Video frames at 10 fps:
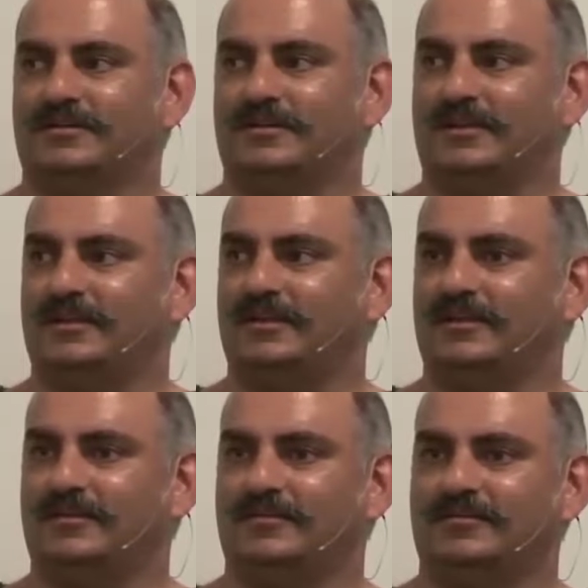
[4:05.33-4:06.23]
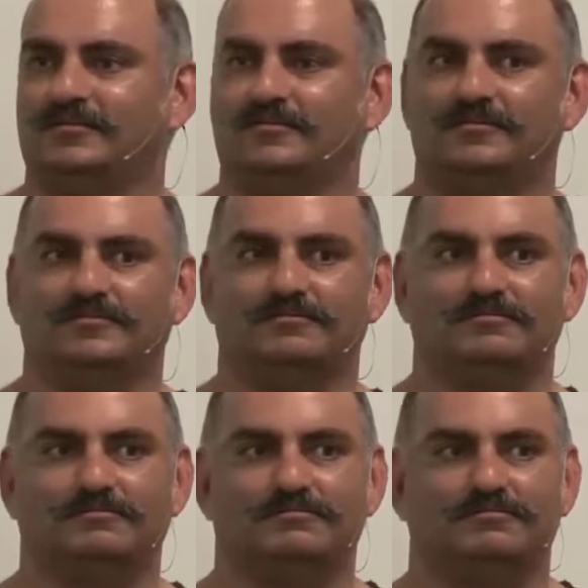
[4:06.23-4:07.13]
the
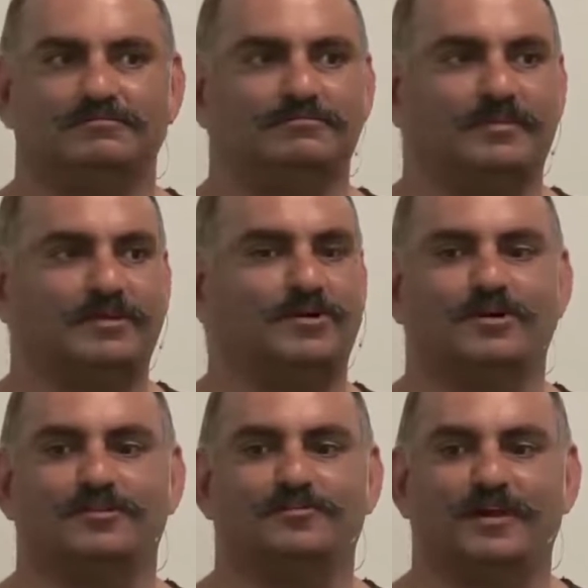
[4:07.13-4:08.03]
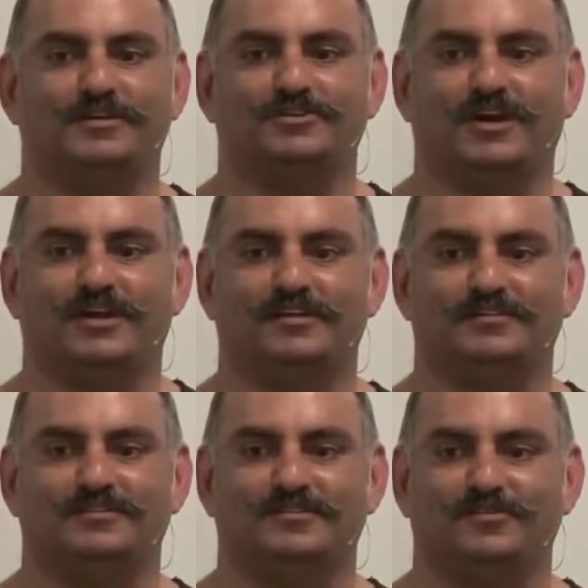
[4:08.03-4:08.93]
McDonald's
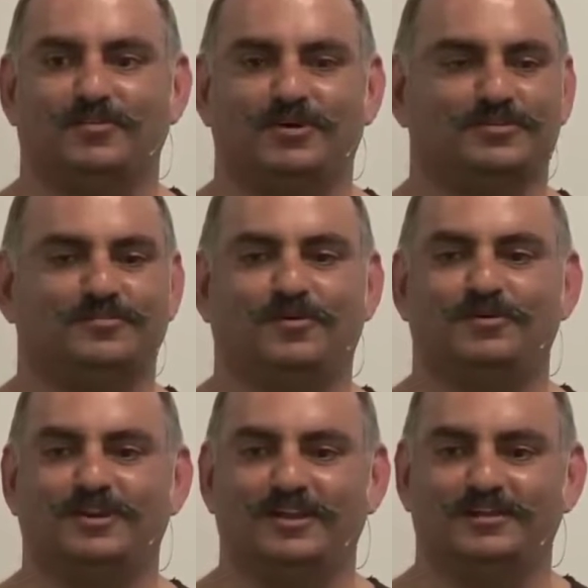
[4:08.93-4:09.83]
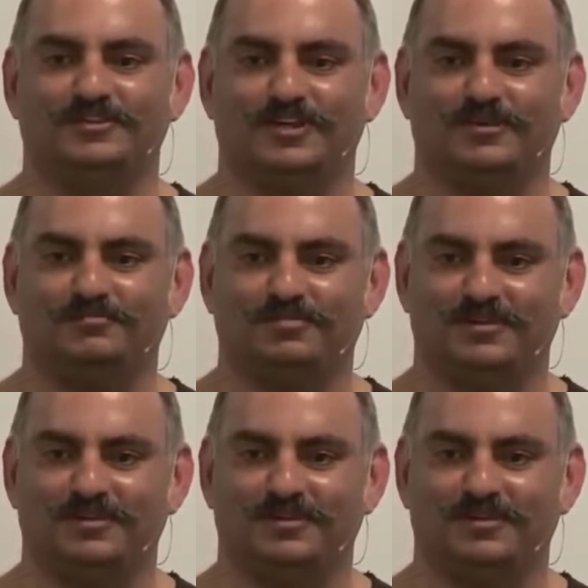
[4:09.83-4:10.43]
franchise, you bought the Ford dealership.